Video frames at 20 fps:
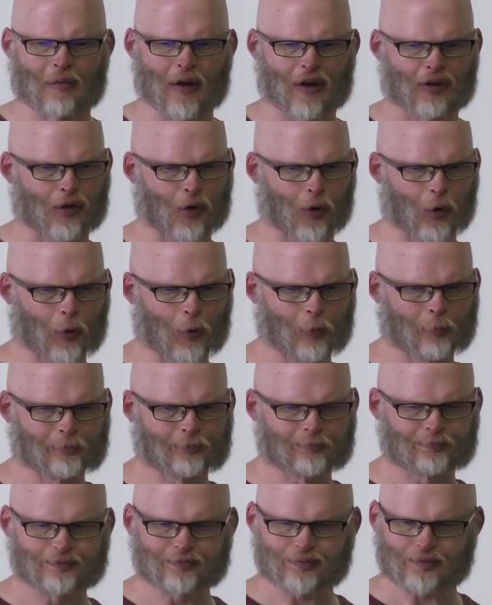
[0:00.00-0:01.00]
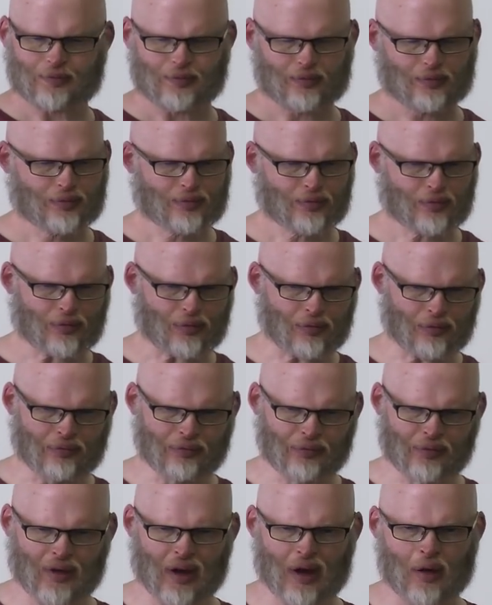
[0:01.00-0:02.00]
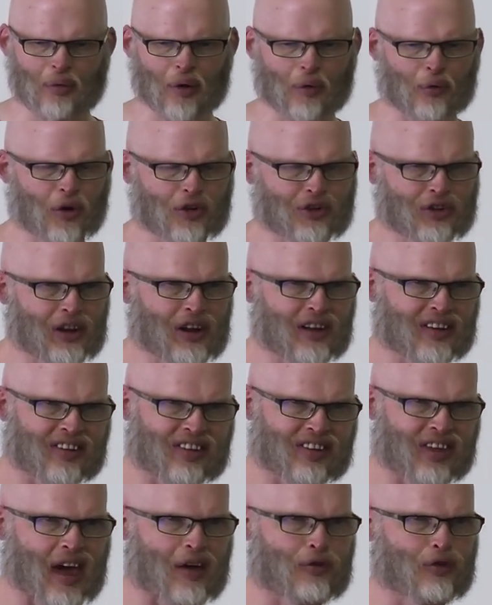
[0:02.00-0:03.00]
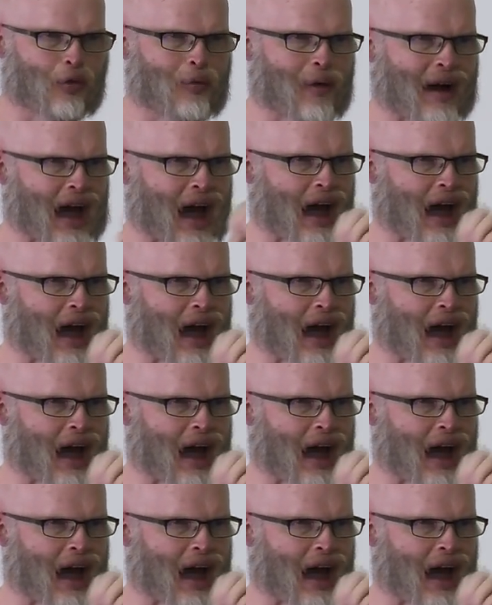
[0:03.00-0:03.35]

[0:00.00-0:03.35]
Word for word: at all. But Russian is therefore my